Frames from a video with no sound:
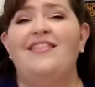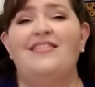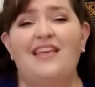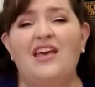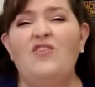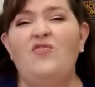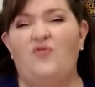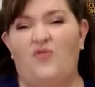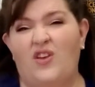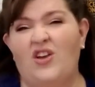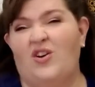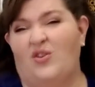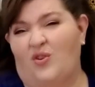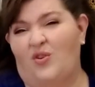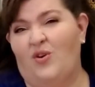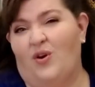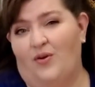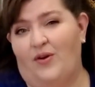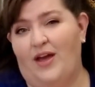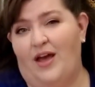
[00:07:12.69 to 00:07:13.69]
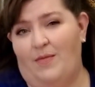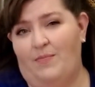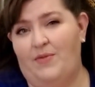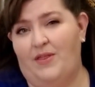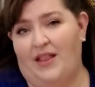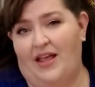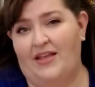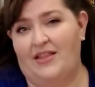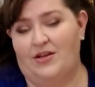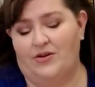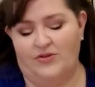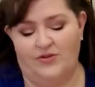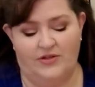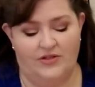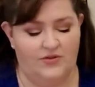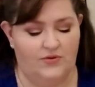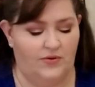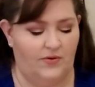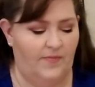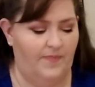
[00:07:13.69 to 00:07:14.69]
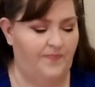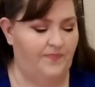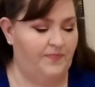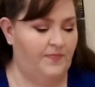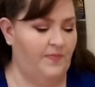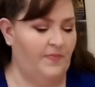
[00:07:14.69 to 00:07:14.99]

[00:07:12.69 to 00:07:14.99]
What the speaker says: they feel grown up and like they're in school.